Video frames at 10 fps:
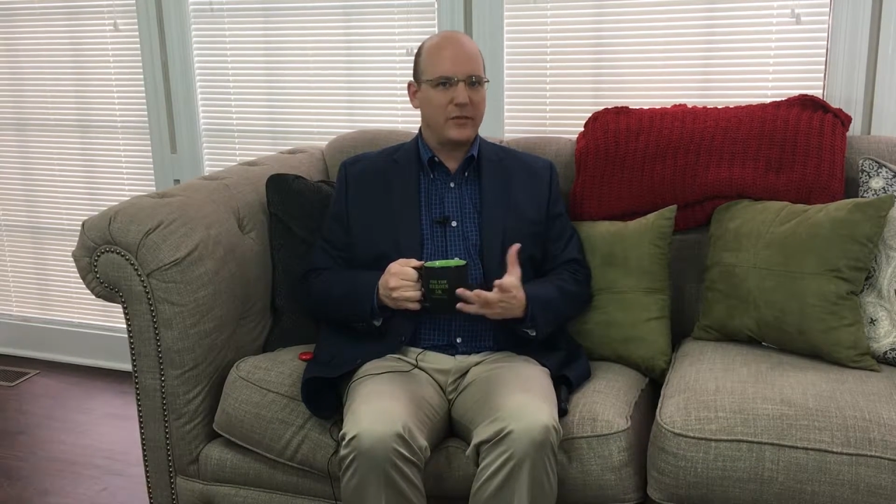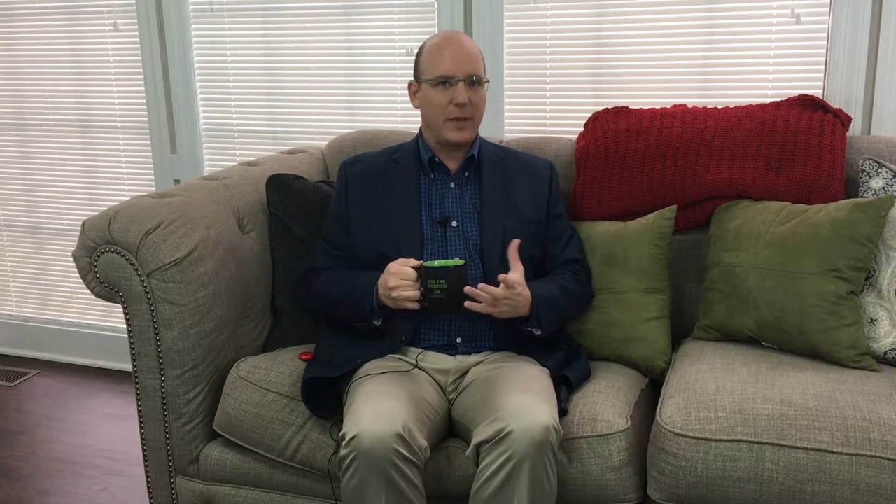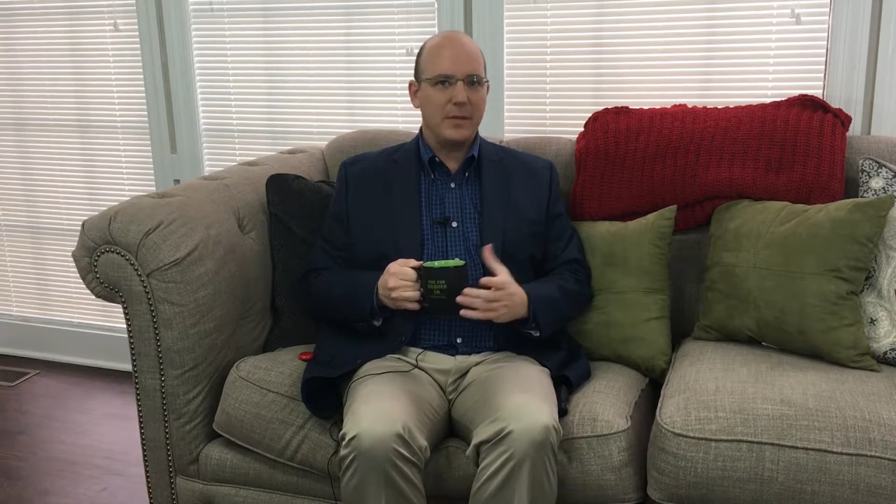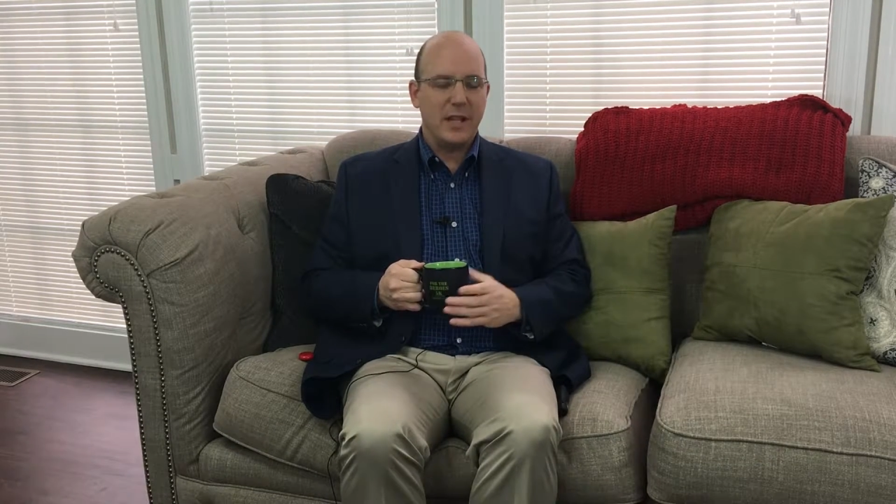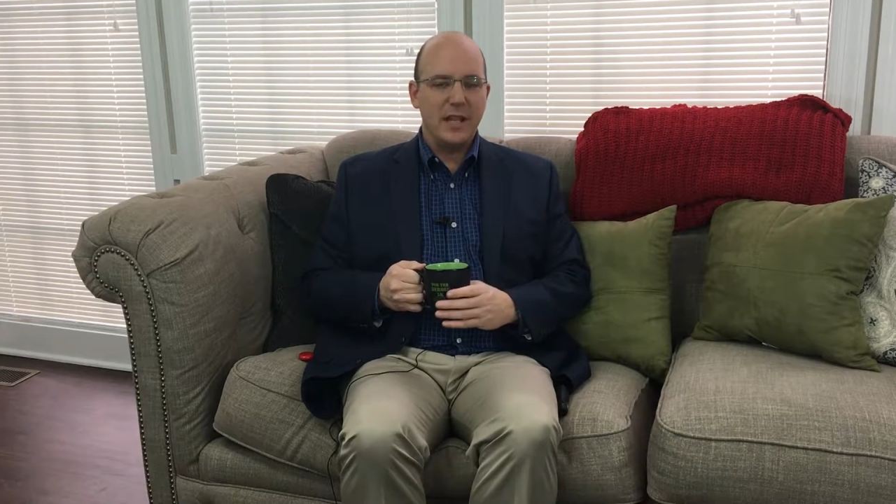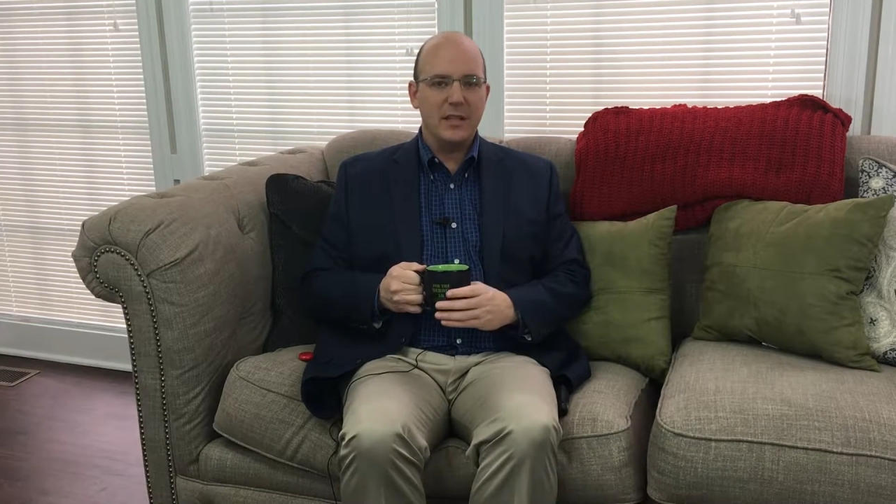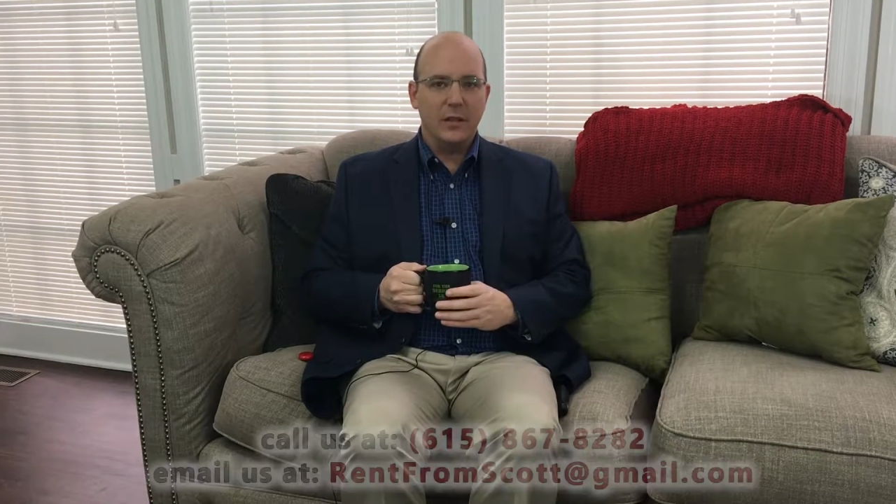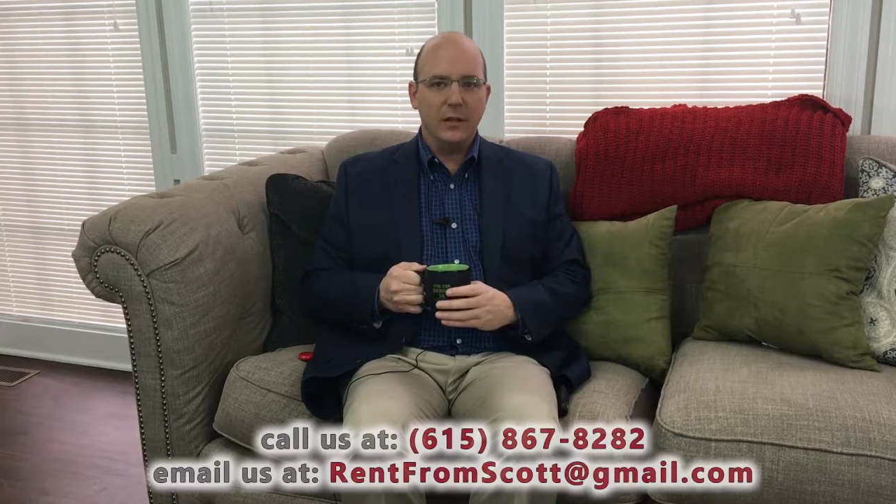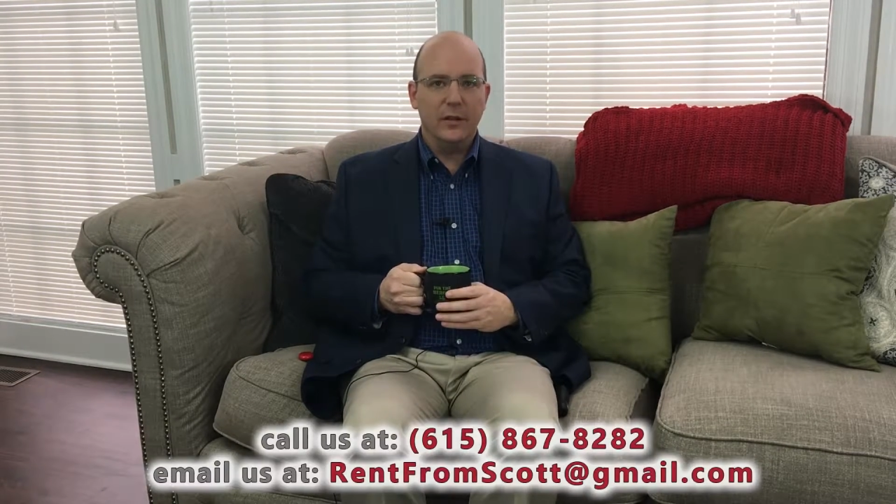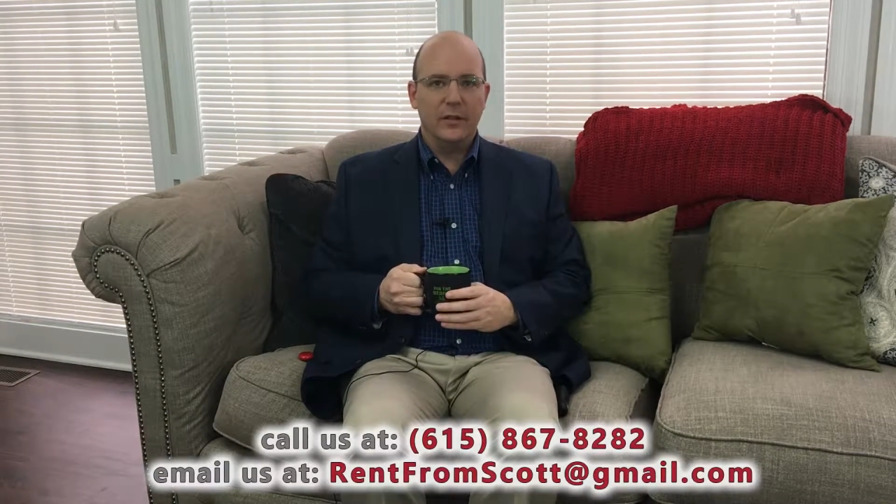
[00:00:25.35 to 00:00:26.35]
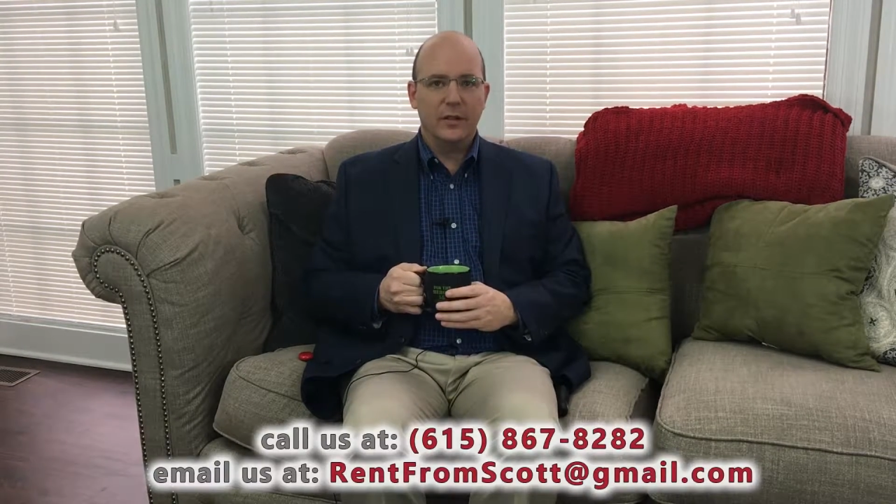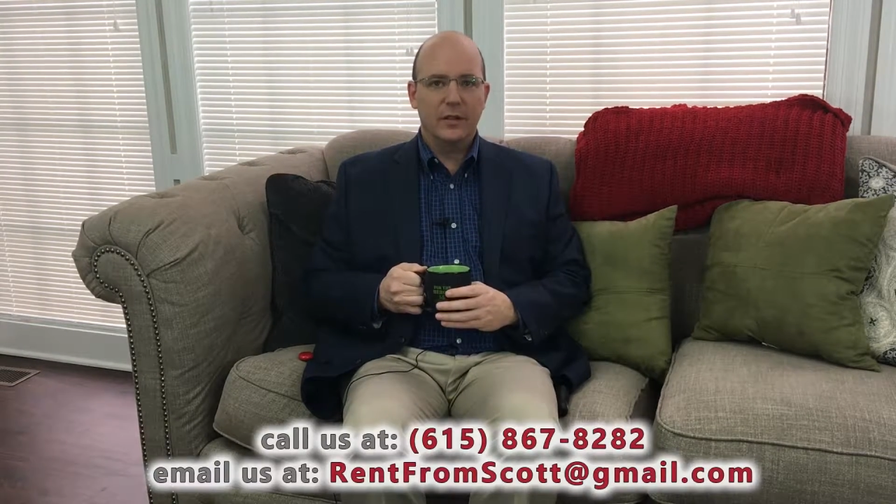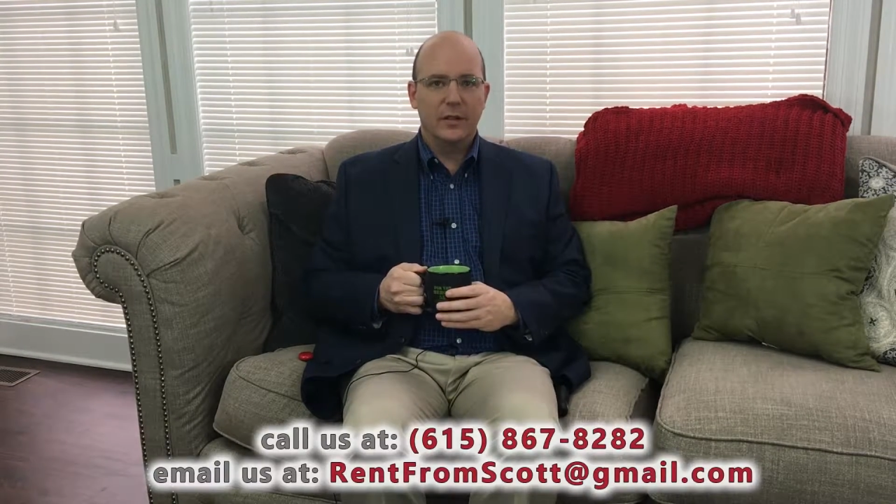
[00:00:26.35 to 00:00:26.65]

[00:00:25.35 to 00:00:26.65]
maybe 8 years.